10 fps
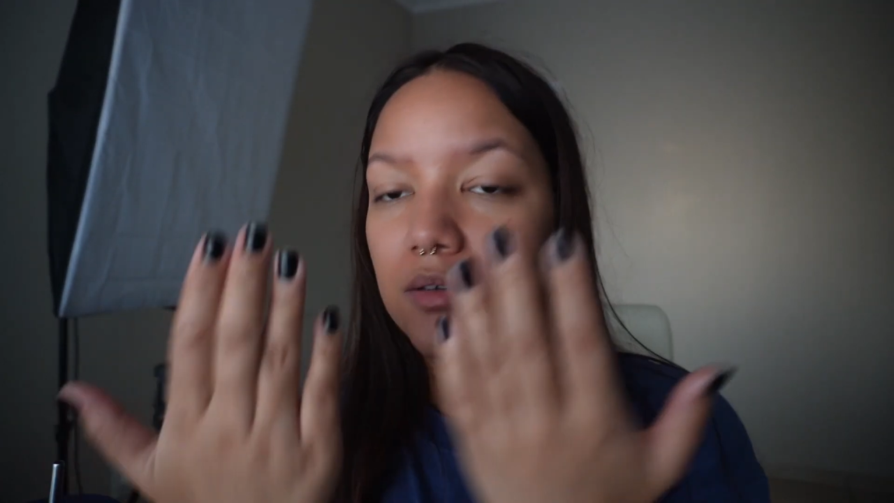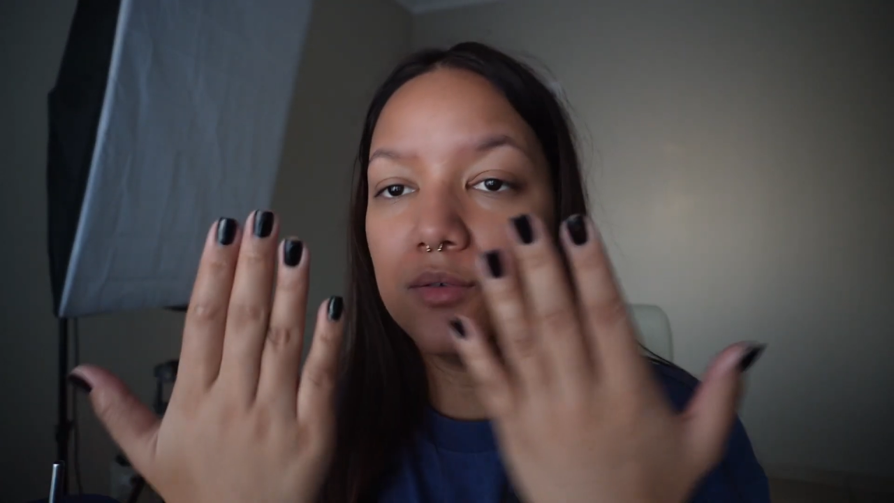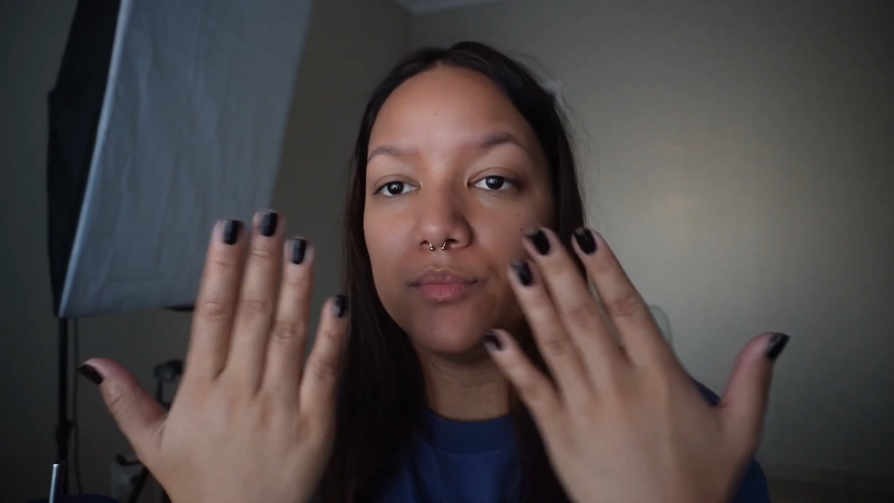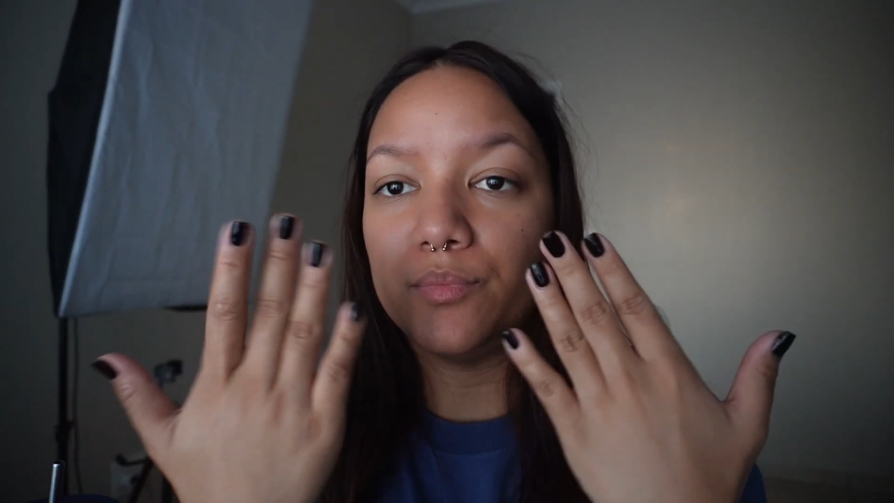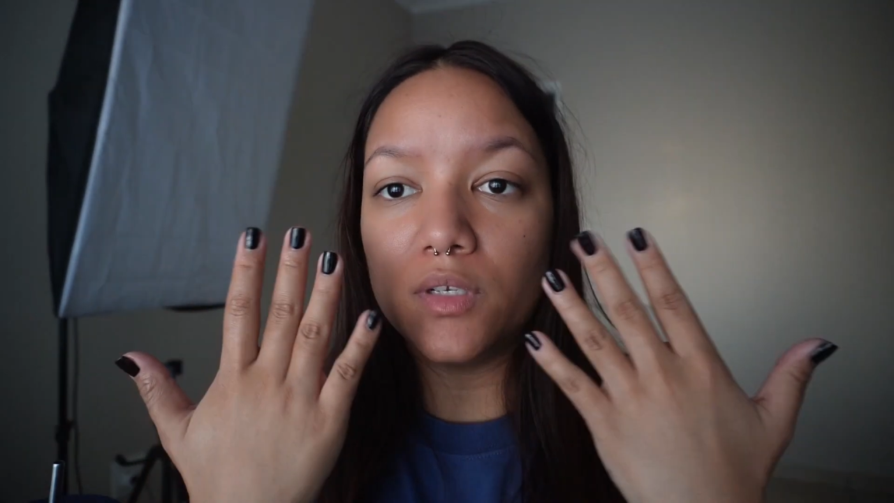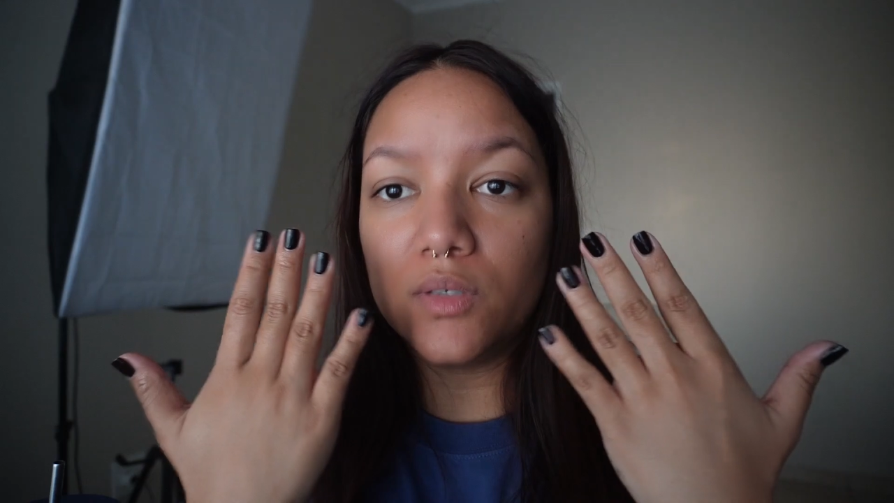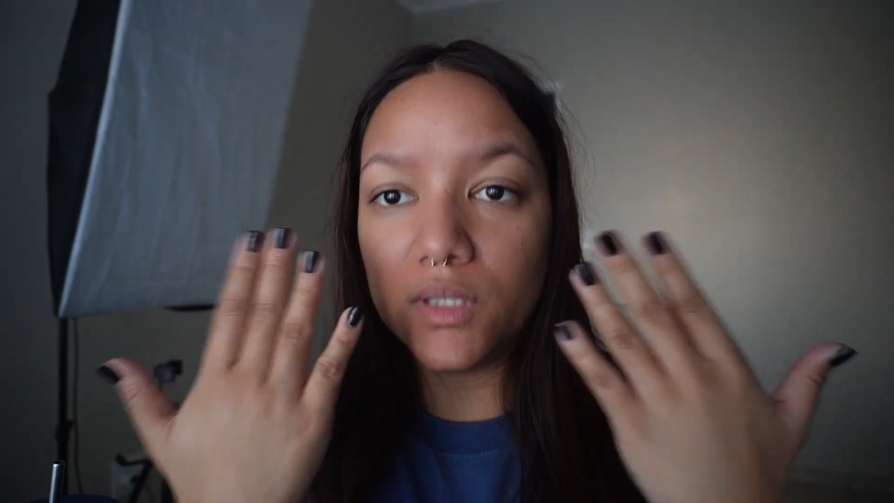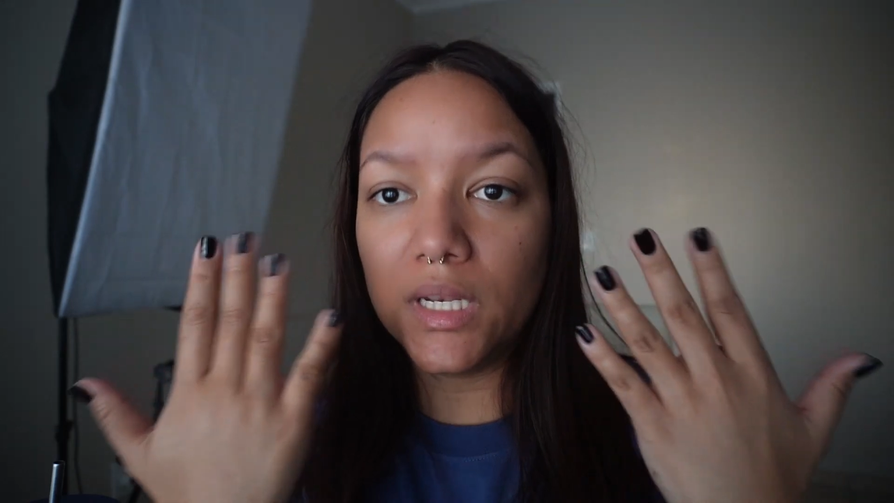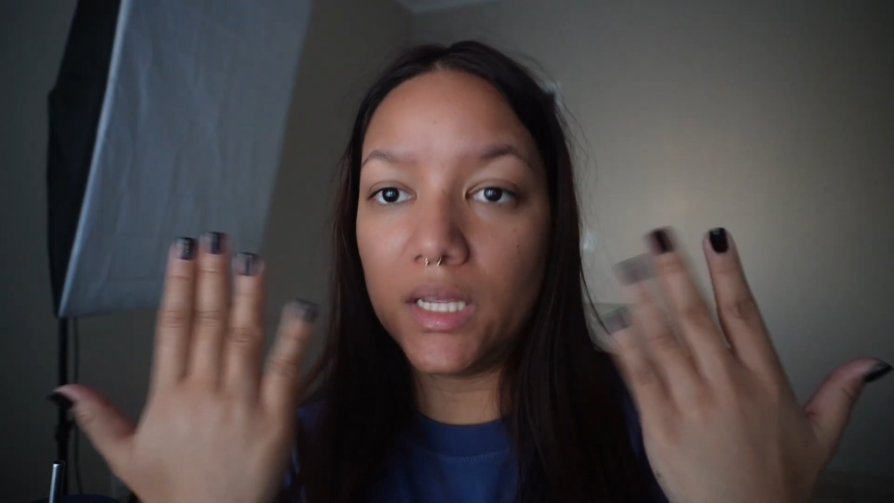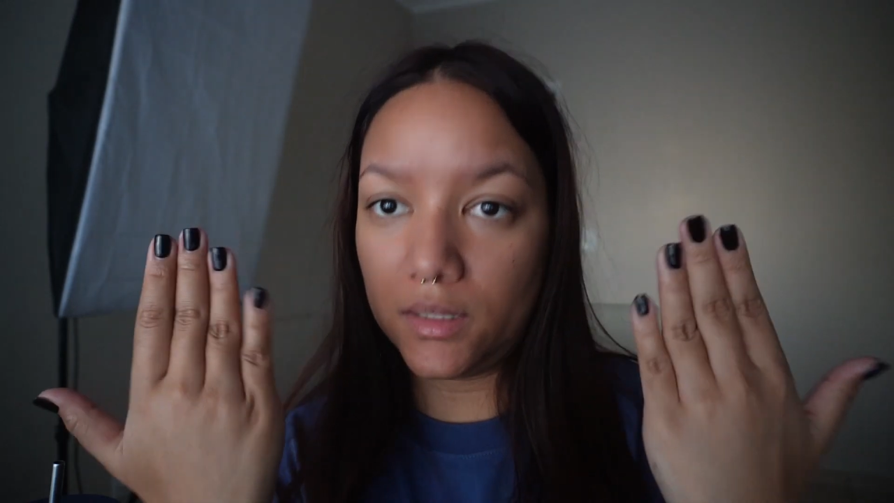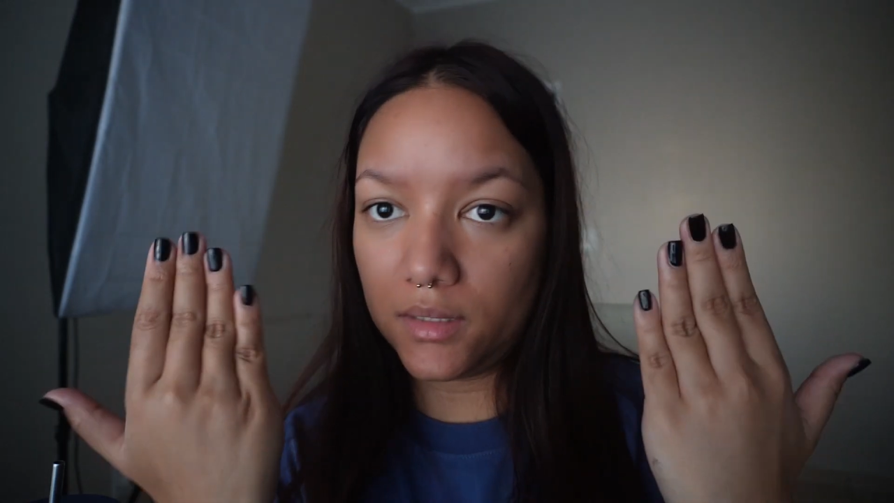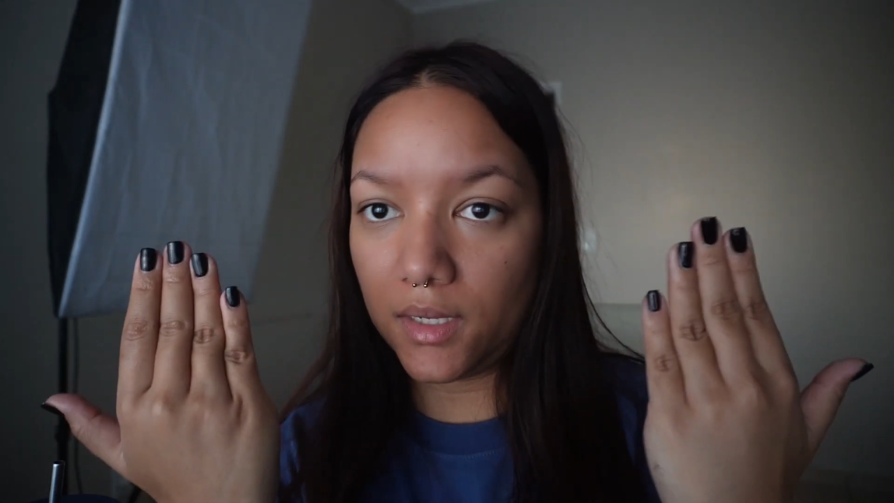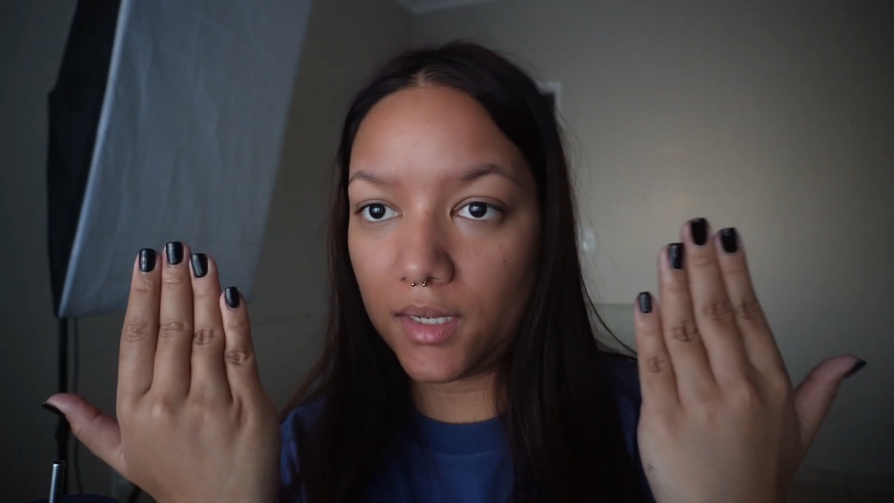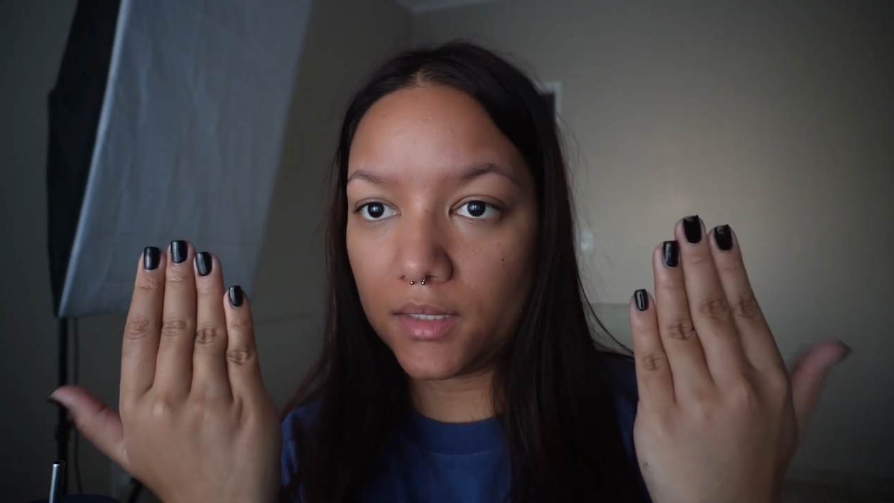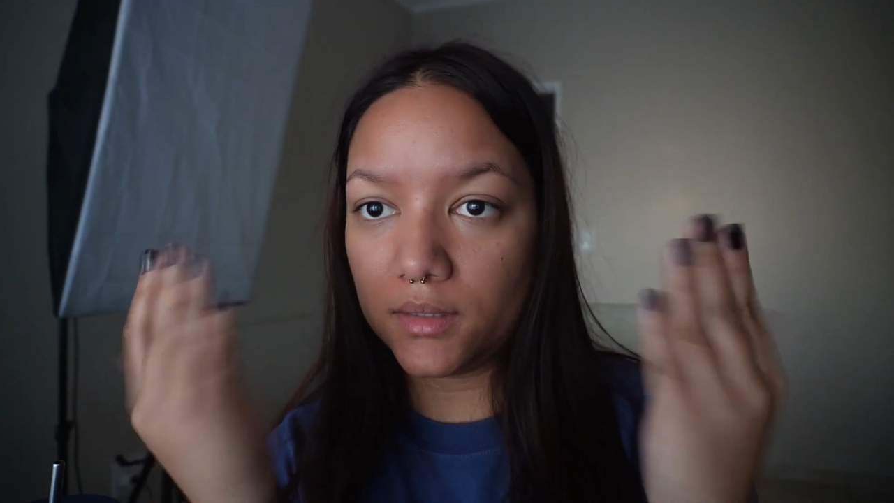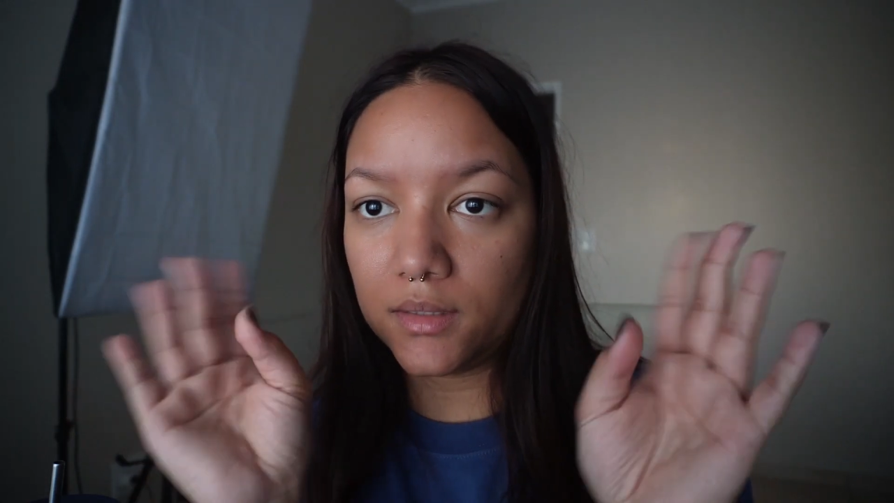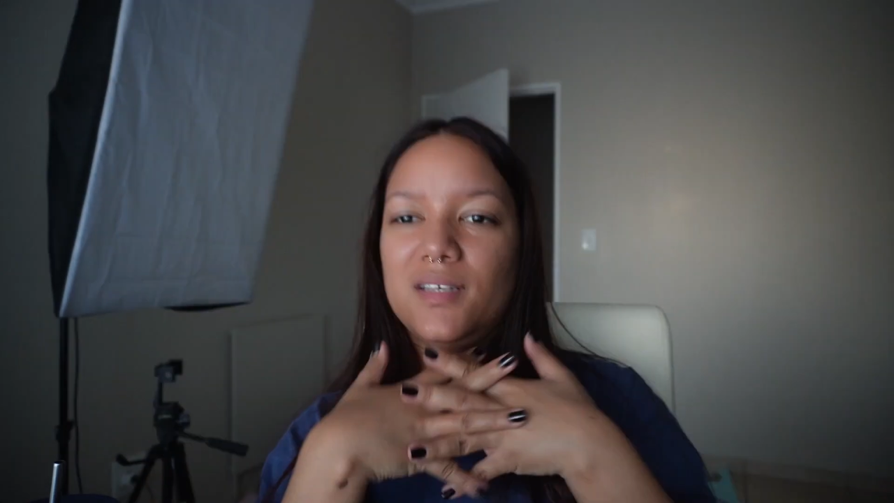It looks neat, I guess.